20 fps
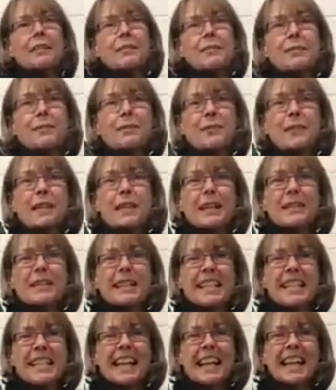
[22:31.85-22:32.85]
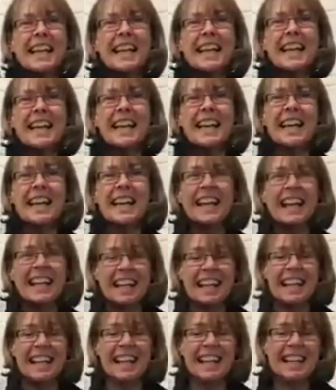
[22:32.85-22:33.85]
if that's a good angle for you, is
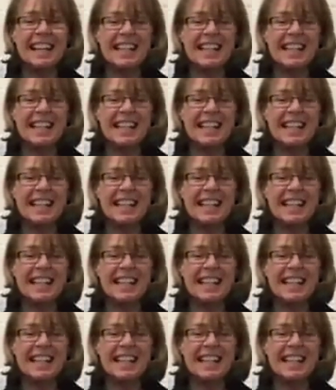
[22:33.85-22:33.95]
it?